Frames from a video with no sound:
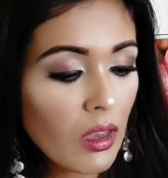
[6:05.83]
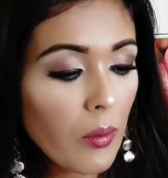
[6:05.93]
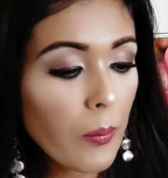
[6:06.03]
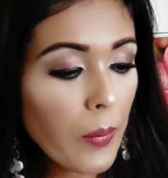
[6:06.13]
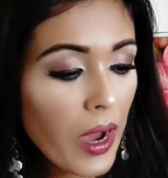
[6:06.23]

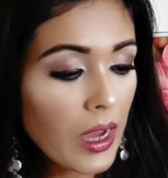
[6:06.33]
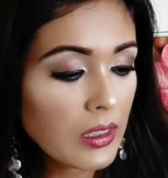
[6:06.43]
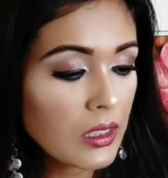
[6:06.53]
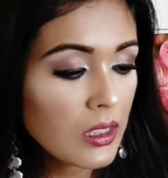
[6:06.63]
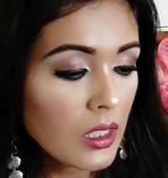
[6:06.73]

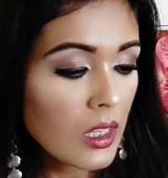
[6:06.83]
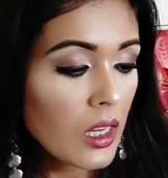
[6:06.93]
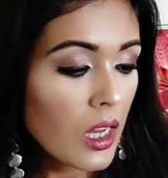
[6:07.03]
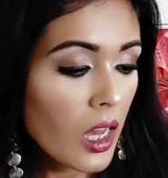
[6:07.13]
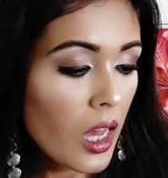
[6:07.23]
but
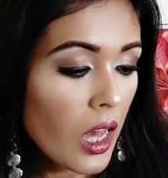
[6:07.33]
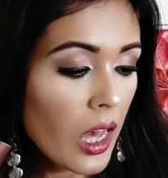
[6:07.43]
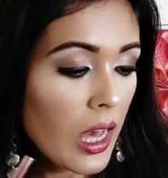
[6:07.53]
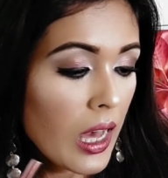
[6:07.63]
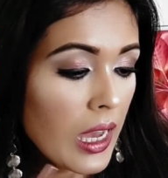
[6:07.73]

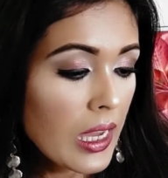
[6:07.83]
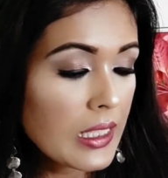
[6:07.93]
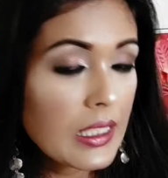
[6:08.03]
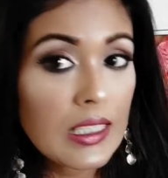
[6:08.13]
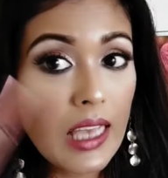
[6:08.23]

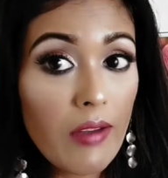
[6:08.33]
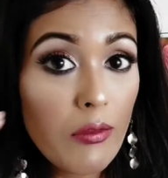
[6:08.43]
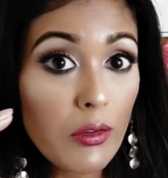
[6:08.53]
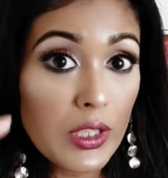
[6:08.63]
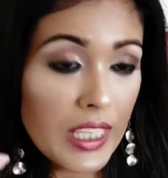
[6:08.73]
it's a
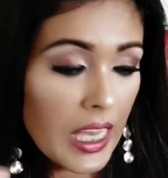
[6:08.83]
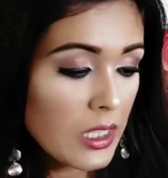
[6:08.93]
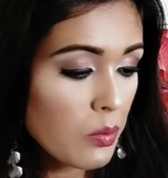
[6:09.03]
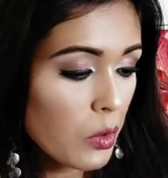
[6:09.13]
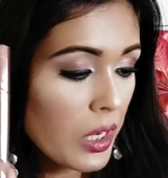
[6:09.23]

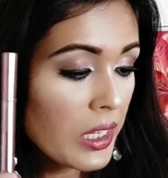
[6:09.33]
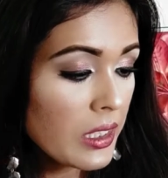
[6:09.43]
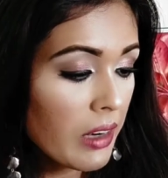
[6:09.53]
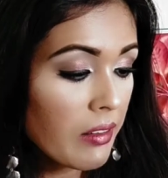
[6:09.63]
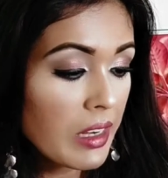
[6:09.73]
full-size
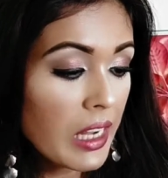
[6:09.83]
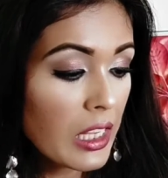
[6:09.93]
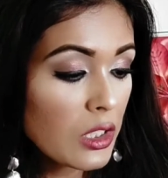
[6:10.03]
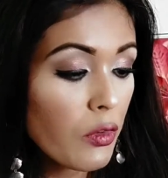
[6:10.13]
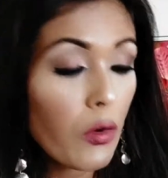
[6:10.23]
product,
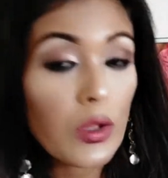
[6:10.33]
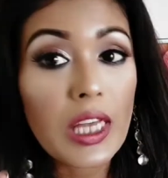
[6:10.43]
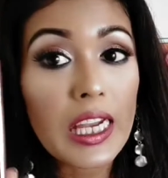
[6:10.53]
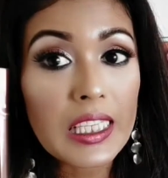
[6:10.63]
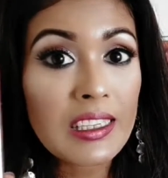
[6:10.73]
retails for
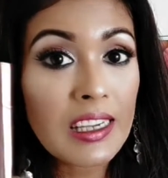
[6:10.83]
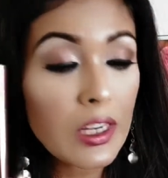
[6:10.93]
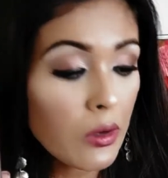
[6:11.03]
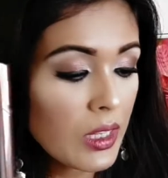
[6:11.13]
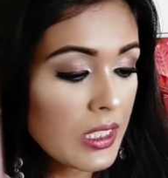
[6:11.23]

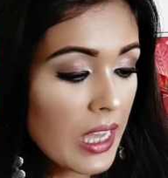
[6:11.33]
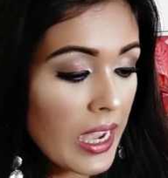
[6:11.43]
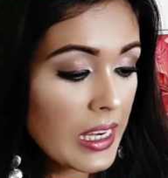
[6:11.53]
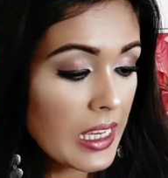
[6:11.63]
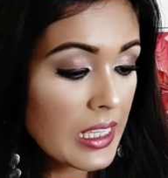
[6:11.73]

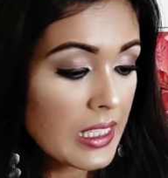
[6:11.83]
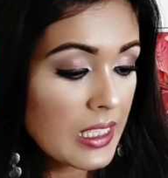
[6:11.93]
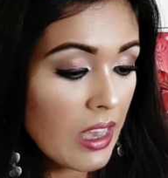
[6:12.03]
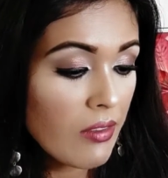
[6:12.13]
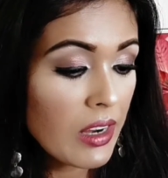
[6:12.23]

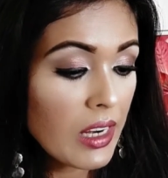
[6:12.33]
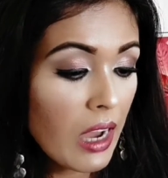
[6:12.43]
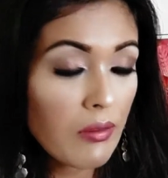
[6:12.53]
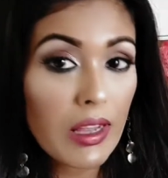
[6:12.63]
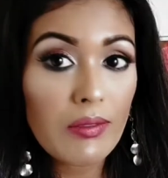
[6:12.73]
$33.87,
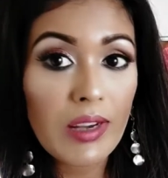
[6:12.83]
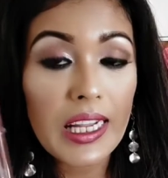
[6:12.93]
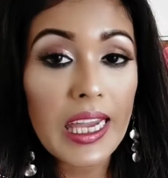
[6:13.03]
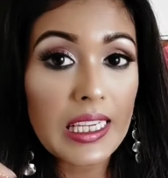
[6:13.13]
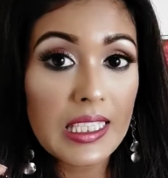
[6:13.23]
available
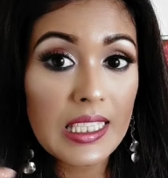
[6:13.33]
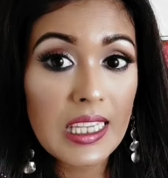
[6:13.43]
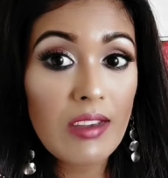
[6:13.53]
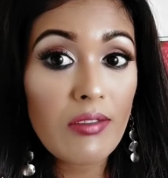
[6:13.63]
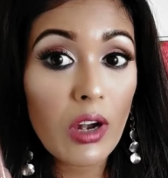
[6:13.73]
at
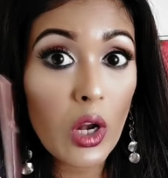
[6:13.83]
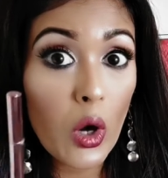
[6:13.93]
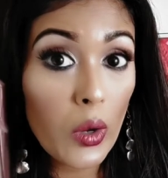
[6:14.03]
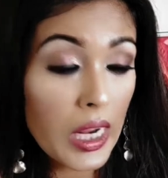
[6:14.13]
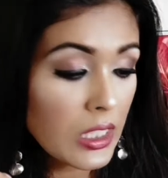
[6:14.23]

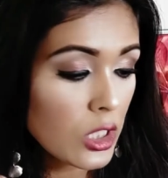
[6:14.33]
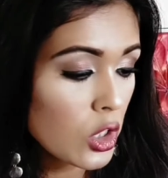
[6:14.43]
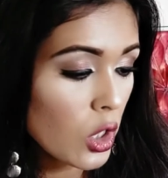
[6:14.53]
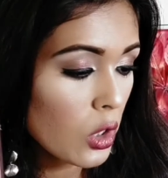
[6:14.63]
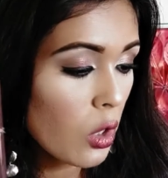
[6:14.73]

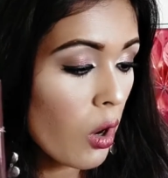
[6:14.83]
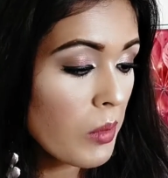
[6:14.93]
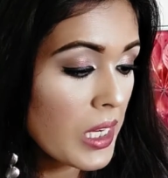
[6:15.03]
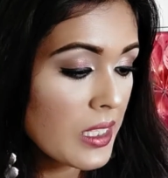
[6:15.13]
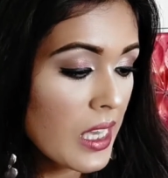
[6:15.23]
stevelawrent.com.
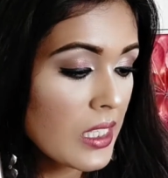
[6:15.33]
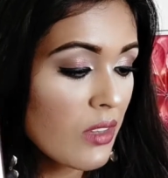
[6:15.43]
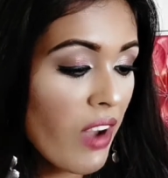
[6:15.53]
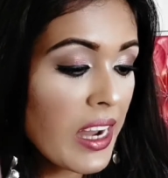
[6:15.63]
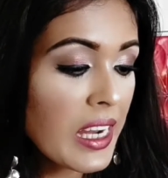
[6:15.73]
It says,
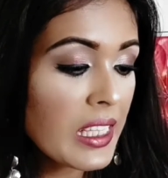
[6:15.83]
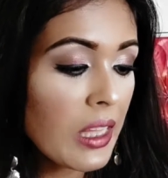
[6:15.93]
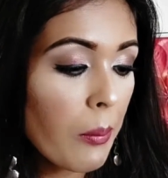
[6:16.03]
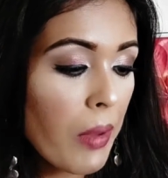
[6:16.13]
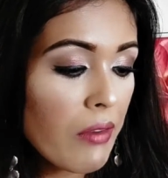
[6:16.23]
finding
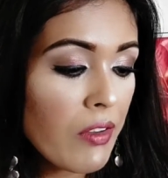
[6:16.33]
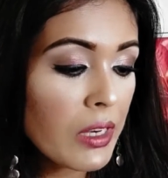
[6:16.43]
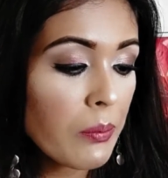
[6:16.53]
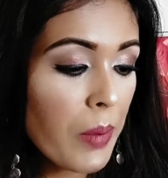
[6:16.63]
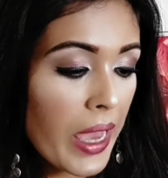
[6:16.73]
the
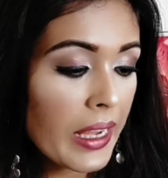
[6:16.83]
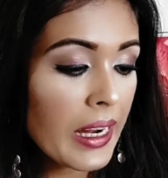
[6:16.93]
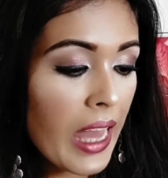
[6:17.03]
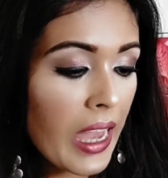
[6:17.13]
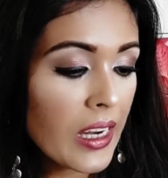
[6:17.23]
perfect black
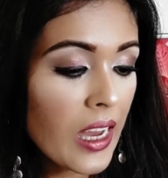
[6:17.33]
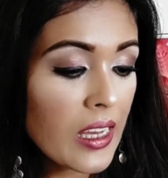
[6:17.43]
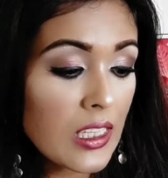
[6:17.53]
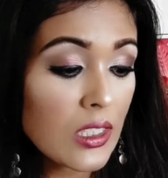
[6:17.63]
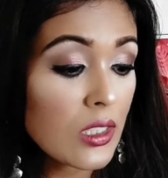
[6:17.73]
liner
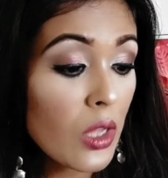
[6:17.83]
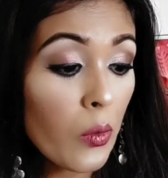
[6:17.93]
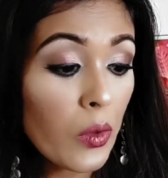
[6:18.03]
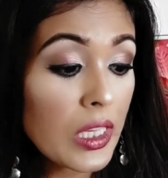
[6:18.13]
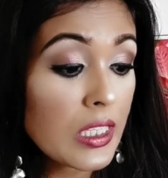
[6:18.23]
is
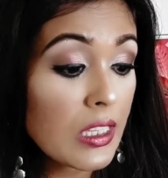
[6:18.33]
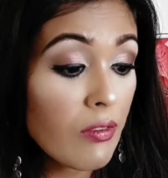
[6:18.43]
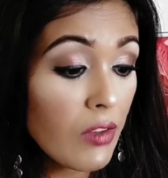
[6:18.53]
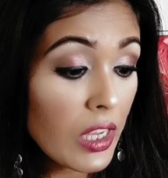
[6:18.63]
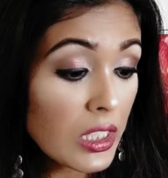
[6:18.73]
no easy
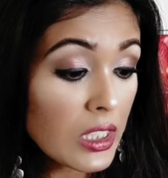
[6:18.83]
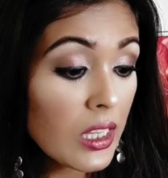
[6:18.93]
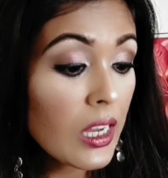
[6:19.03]
feat,